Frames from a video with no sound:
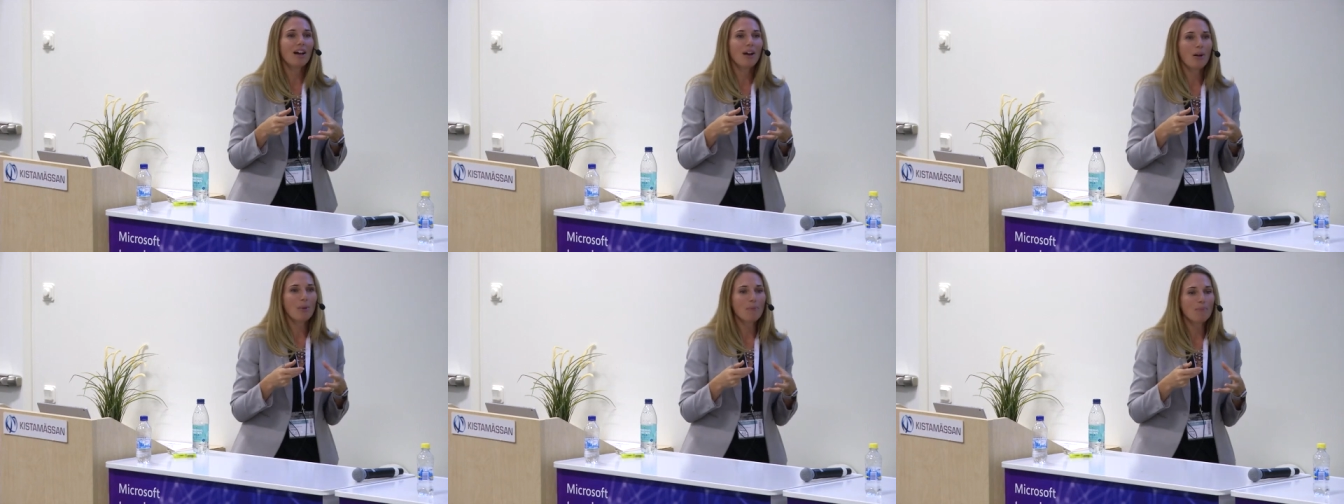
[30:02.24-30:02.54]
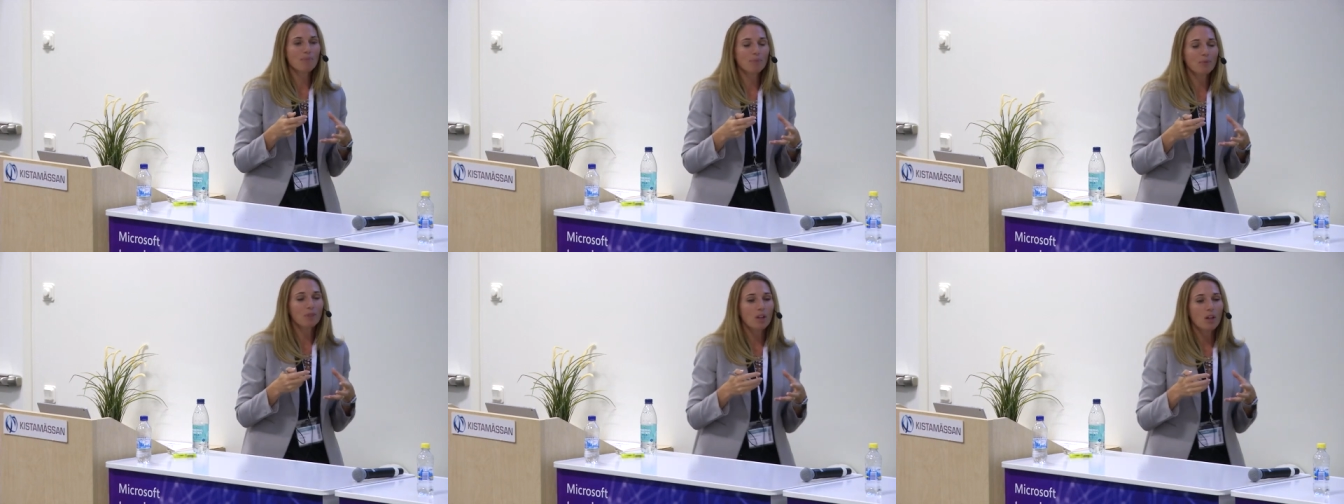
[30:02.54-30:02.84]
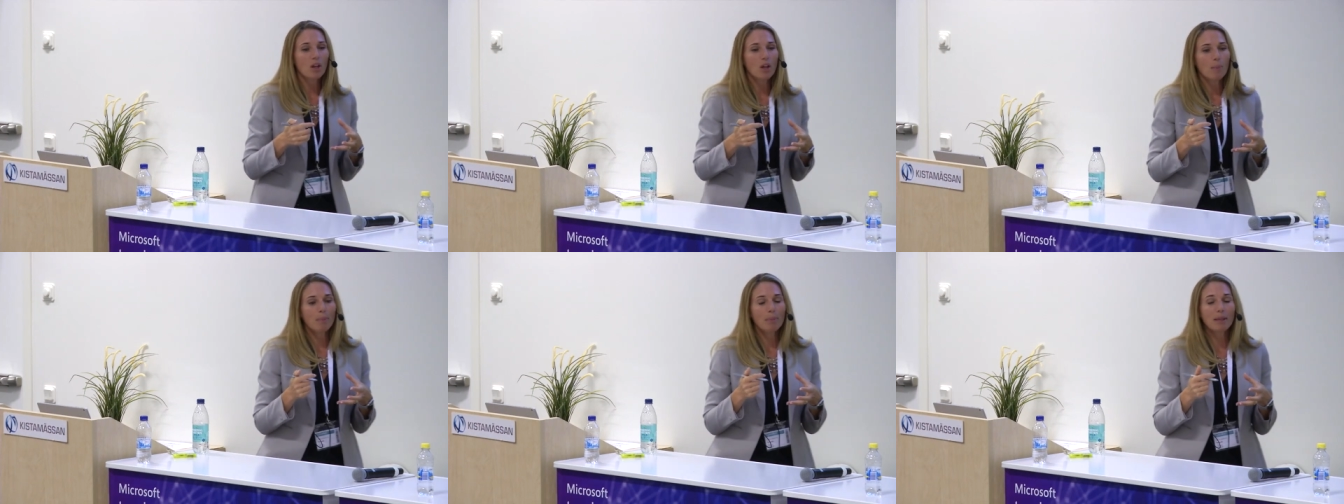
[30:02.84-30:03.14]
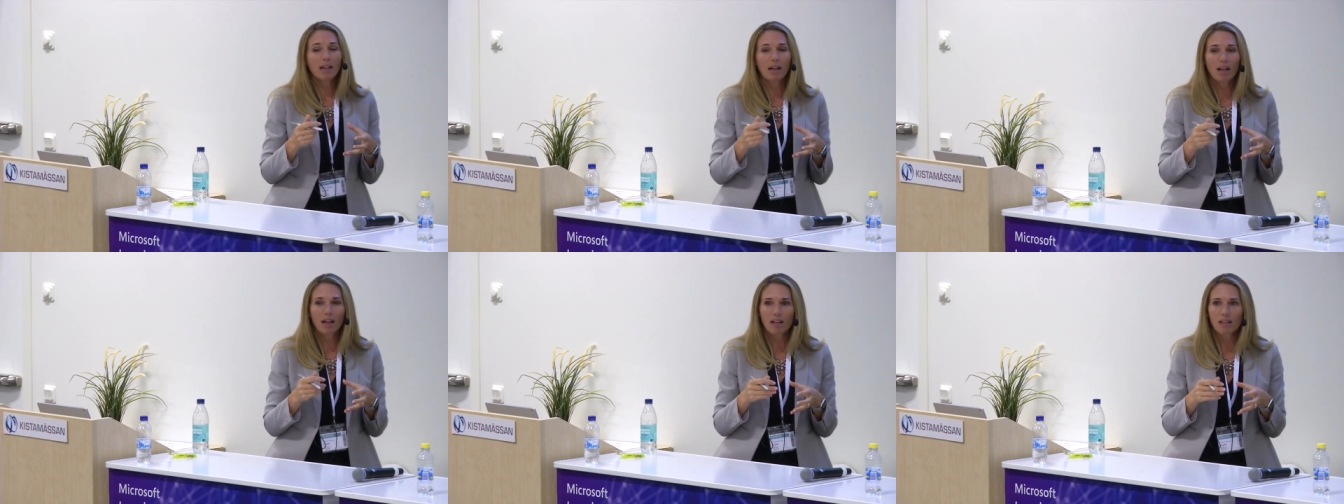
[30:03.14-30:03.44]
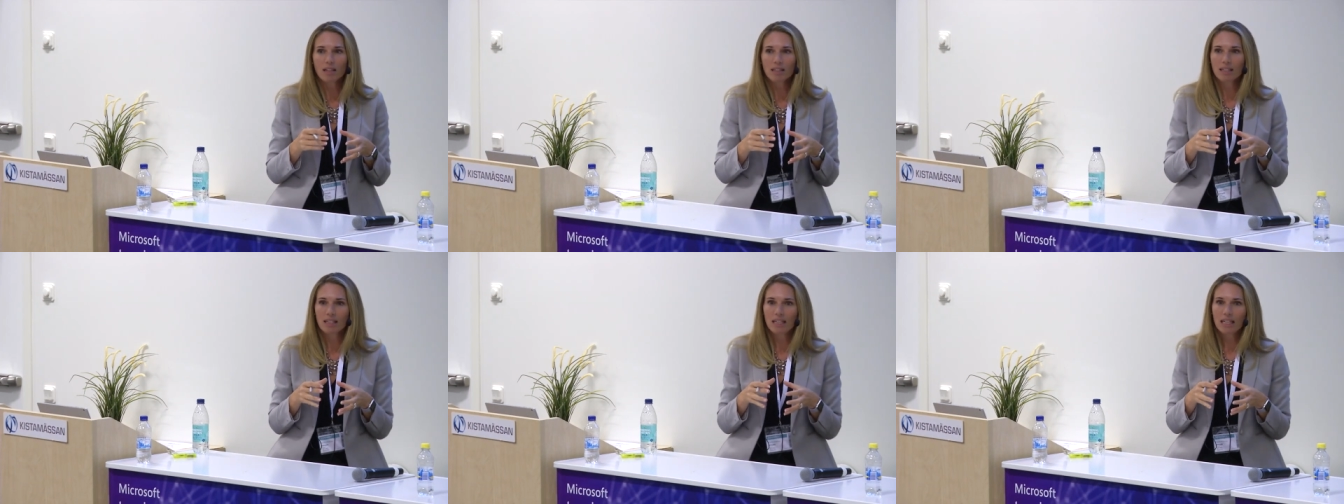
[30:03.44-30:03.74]
Um,
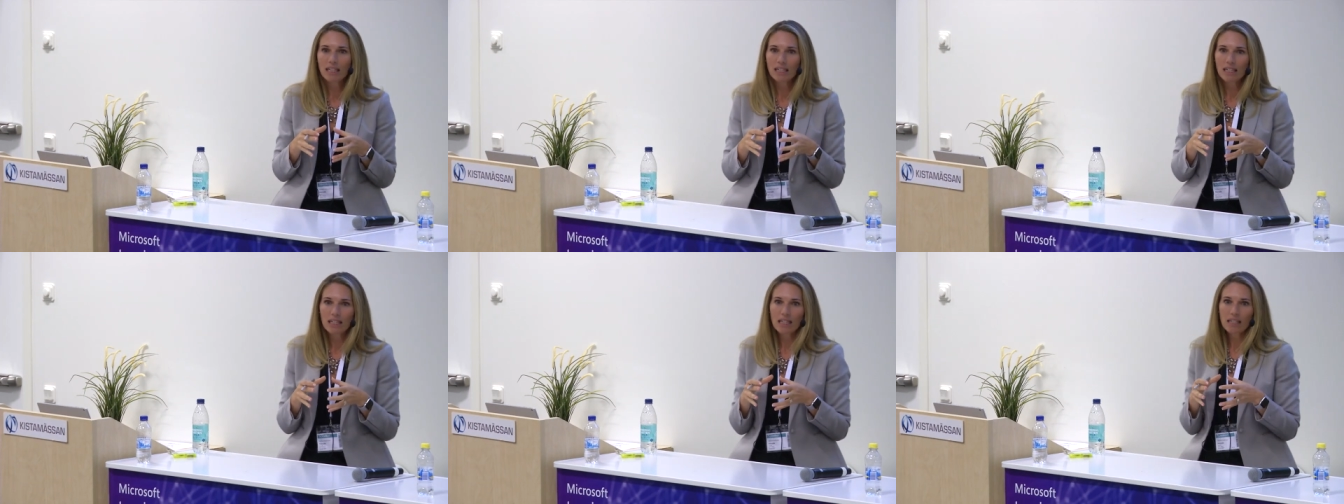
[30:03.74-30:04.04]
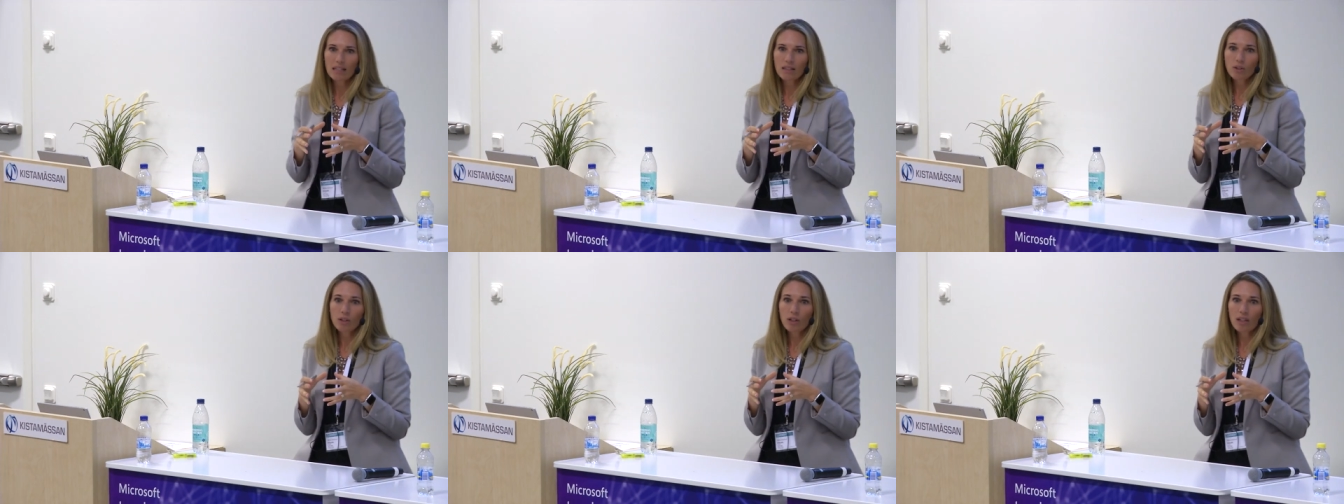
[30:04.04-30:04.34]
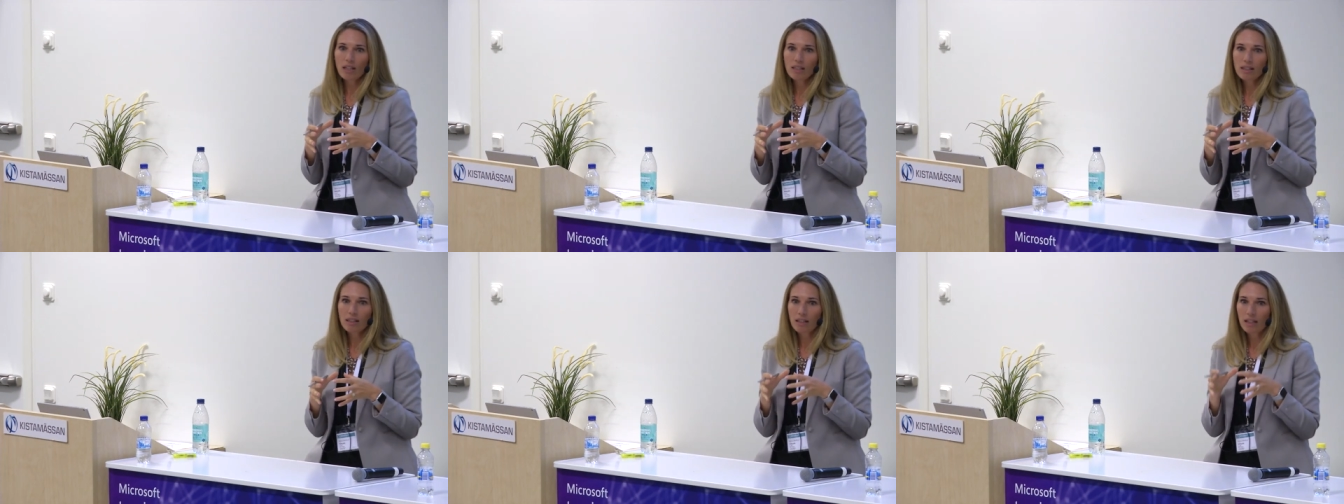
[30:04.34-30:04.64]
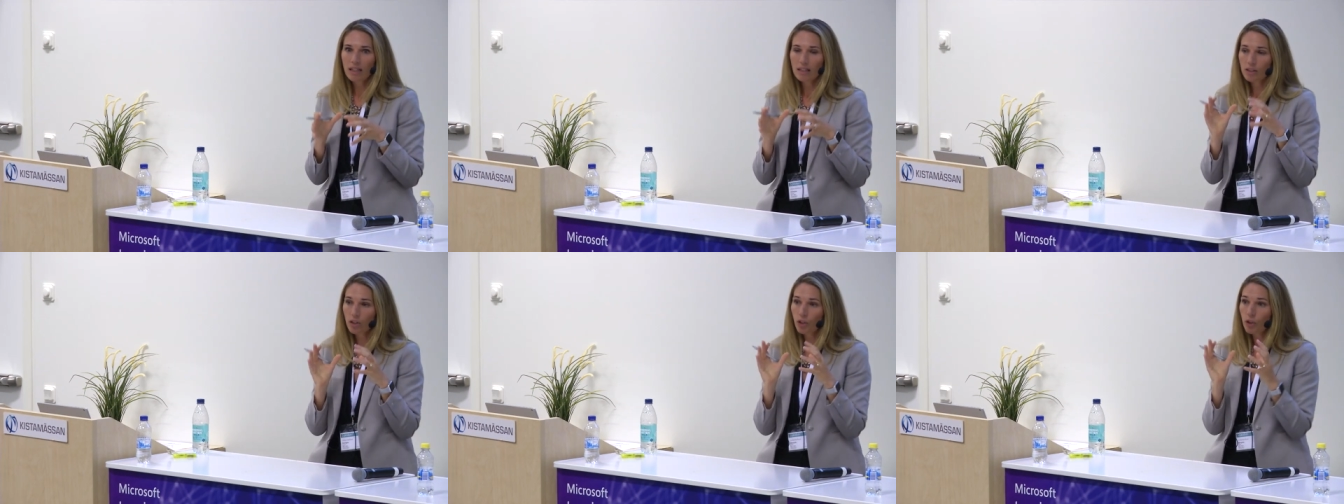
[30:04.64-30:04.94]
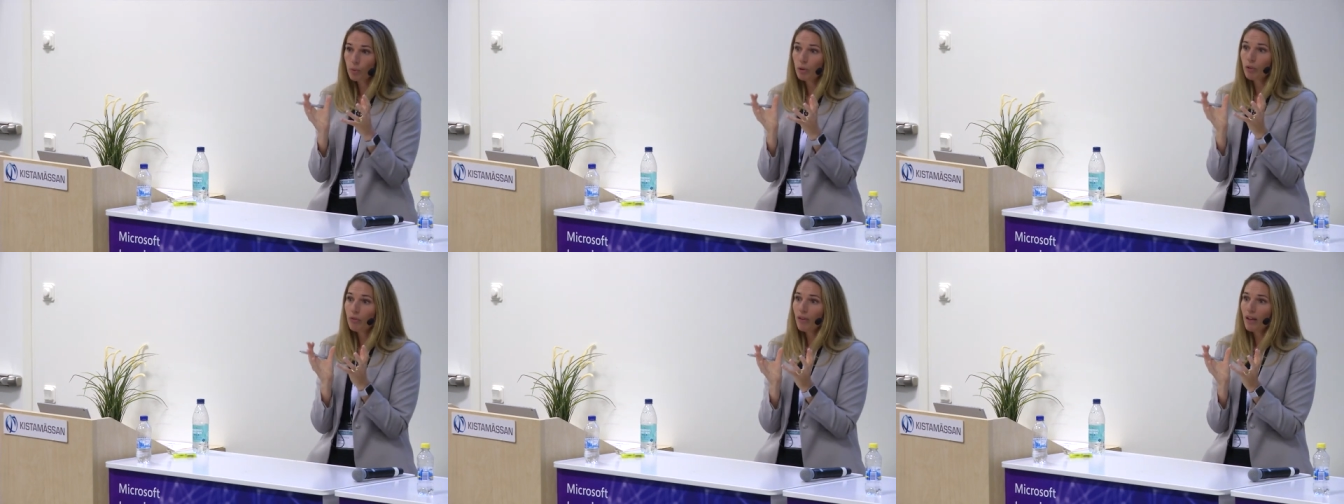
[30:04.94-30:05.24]
because it is is it's a
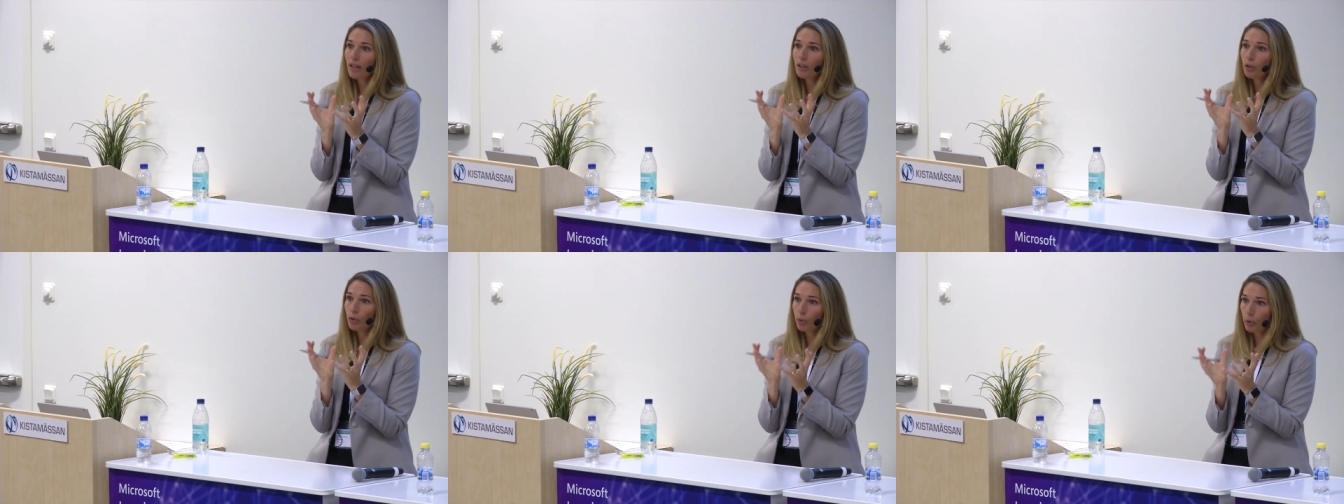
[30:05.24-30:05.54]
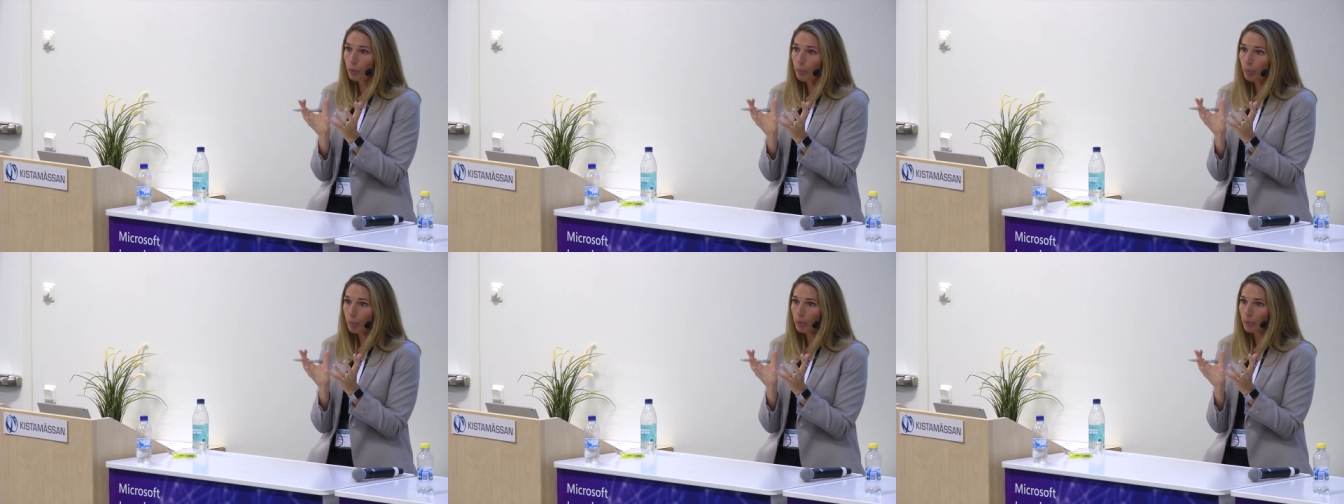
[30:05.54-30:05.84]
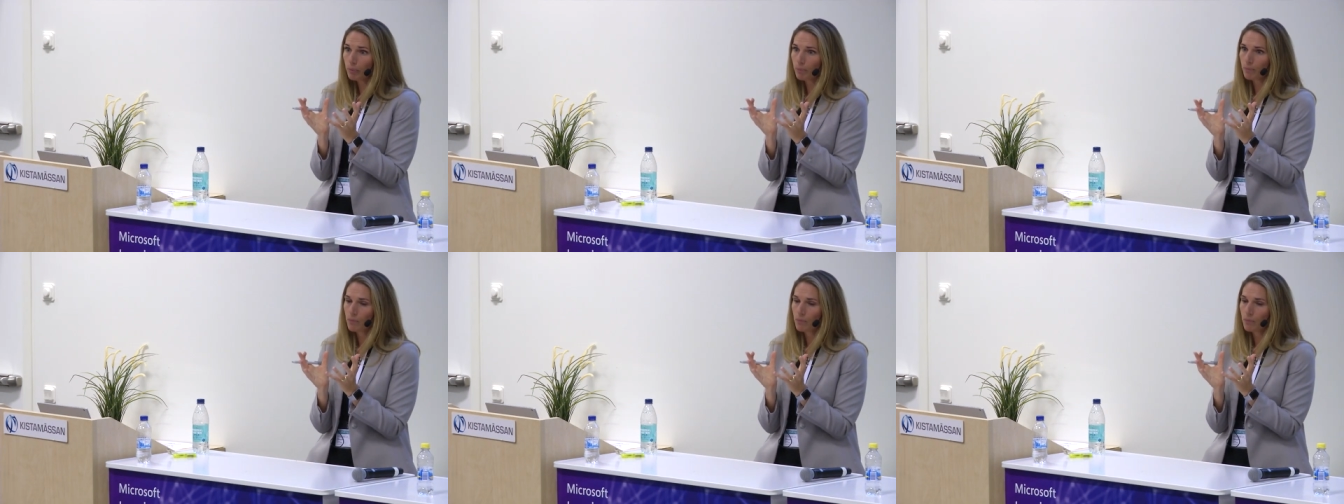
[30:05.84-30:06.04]
unified group